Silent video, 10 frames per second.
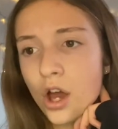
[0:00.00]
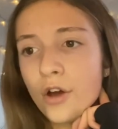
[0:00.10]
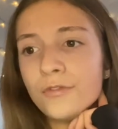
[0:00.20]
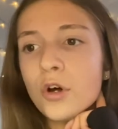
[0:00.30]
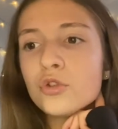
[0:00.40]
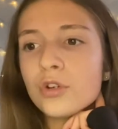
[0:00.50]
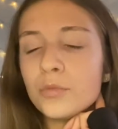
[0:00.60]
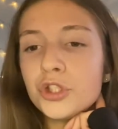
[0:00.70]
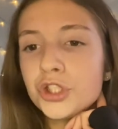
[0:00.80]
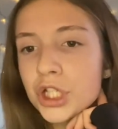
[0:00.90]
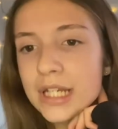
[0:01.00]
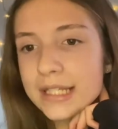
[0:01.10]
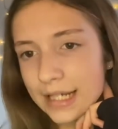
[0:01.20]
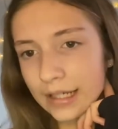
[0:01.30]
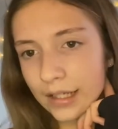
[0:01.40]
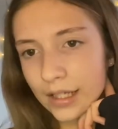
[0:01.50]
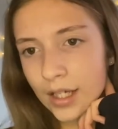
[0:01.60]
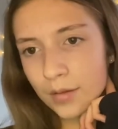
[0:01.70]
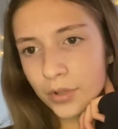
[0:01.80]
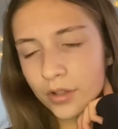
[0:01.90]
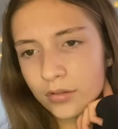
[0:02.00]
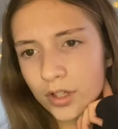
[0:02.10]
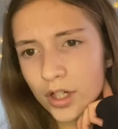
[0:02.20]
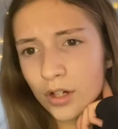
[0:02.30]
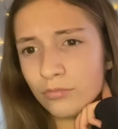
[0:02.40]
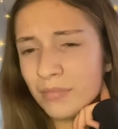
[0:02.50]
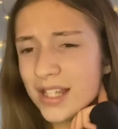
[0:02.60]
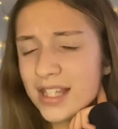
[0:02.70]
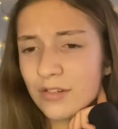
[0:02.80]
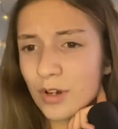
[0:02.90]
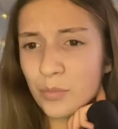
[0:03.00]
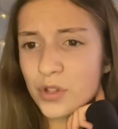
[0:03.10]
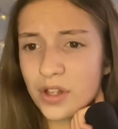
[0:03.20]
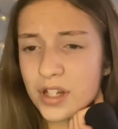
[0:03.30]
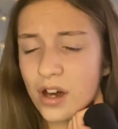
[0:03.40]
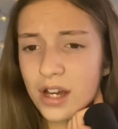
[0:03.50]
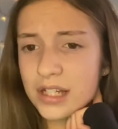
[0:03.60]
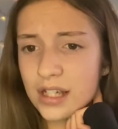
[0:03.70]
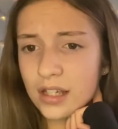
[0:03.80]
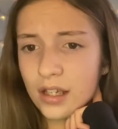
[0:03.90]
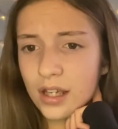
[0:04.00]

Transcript: A false rib was cheating, but a missing rib was untidy.